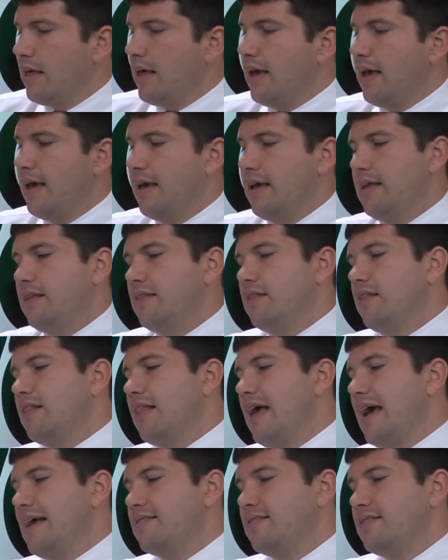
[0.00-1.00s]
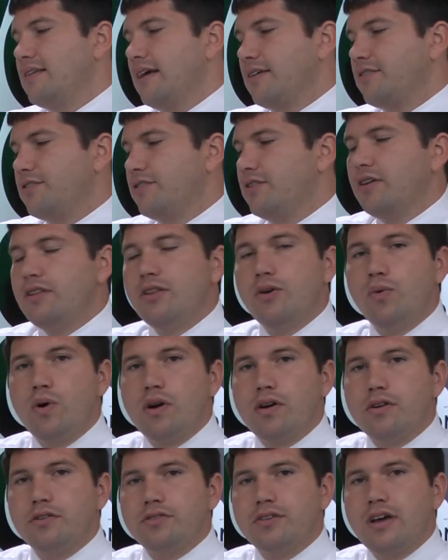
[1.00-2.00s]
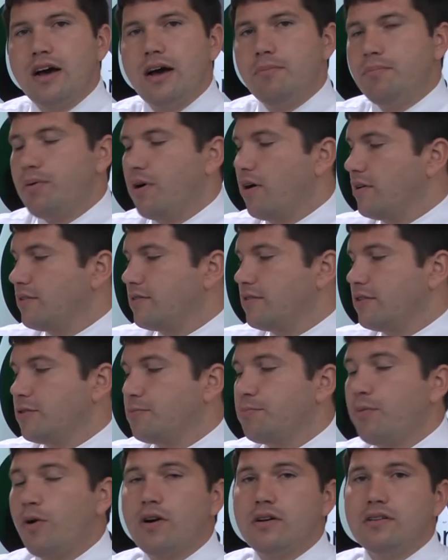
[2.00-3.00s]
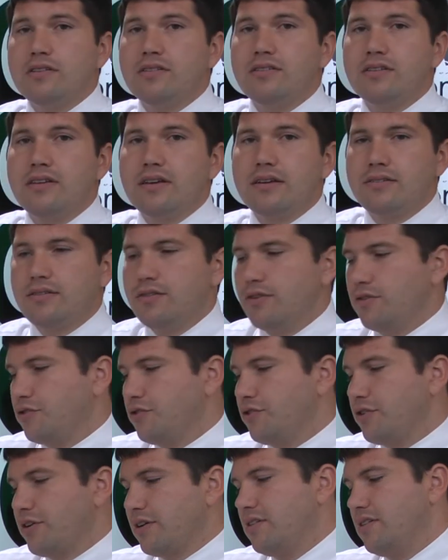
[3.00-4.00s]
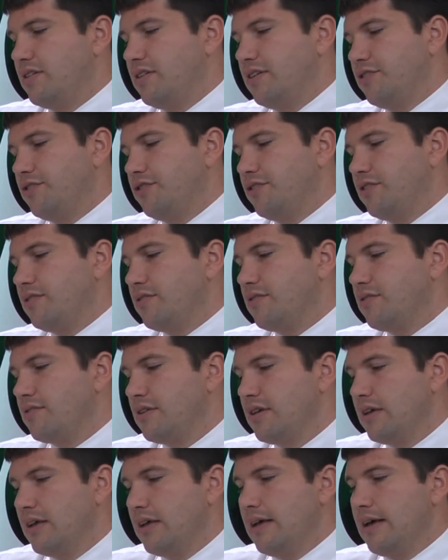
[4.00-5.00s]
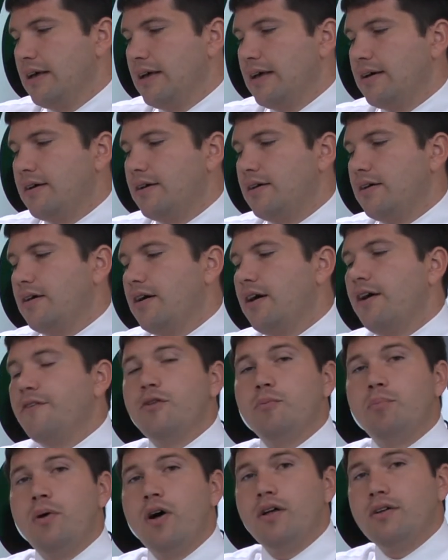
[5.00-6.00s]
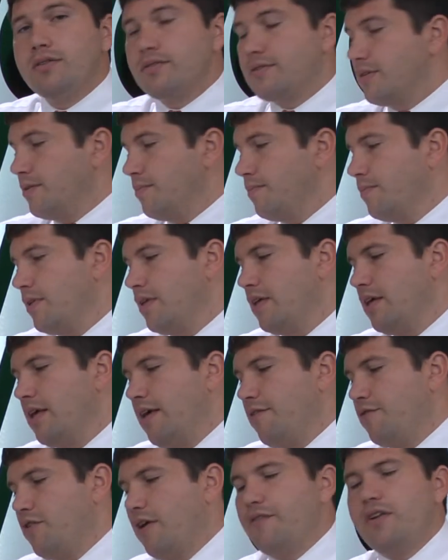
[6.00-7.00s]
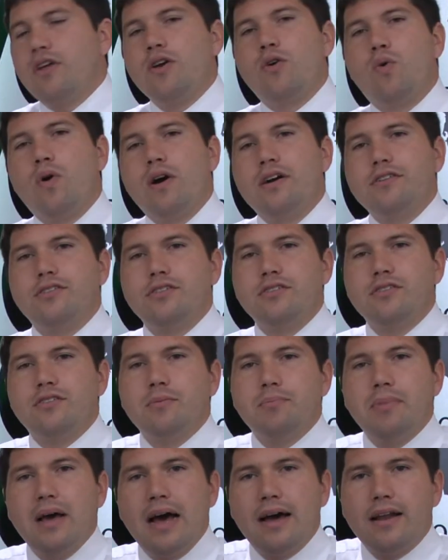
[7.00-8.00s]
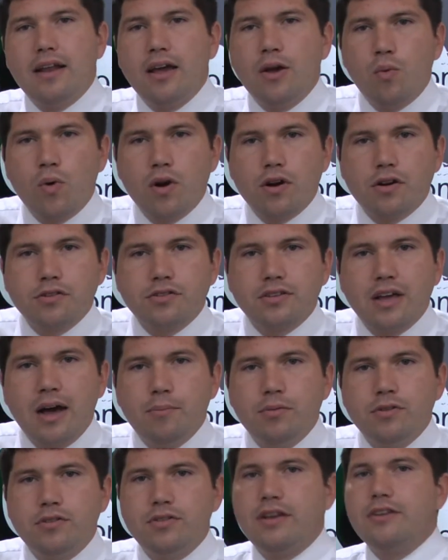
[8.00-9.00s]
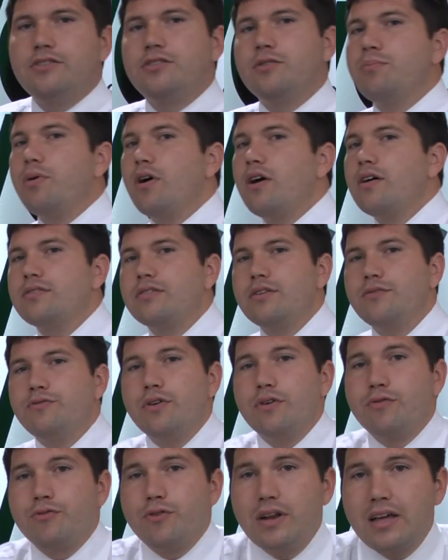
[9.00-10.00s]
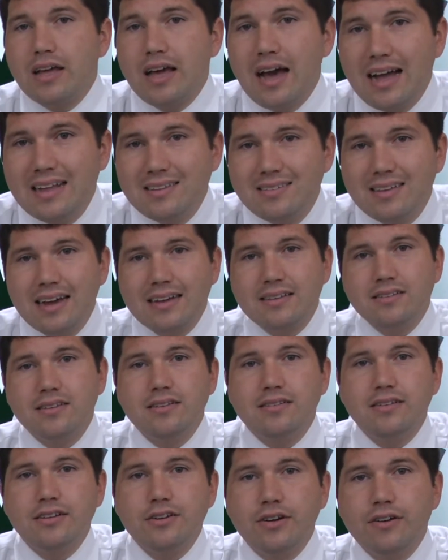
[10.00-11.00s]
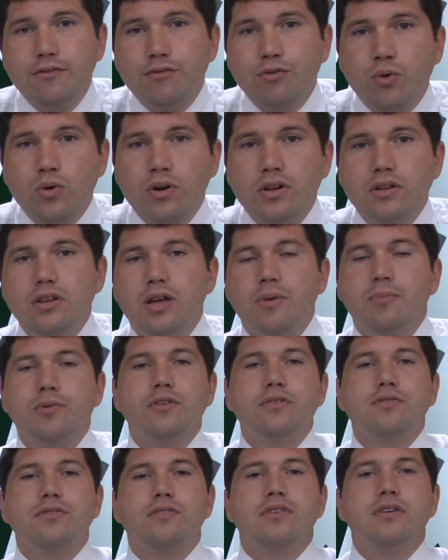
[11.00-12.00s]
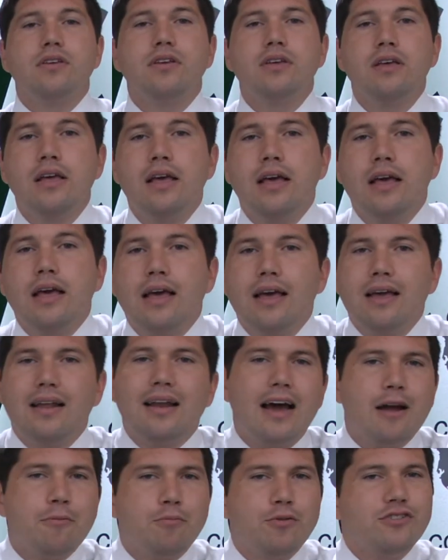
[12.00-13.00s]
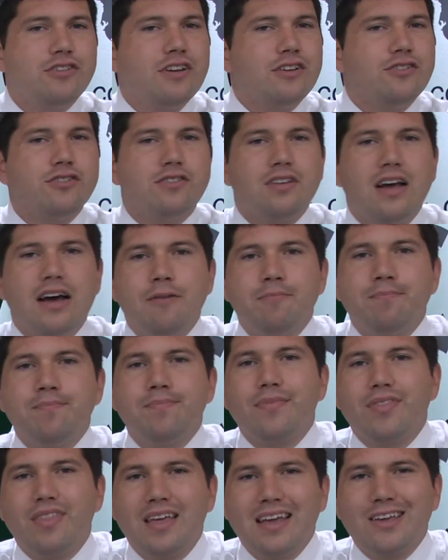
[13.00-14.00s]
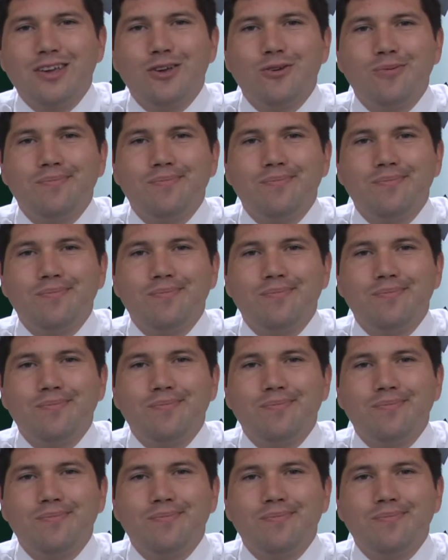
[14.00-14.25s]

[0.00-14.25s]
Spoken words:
And the last section of the workers' comp policy is Part 6, and those are your conditions of the policy. If you have any questions about a workers' compensation policy, feel free to contact us here at FloridaWC, and I appreciate your time. Thank you.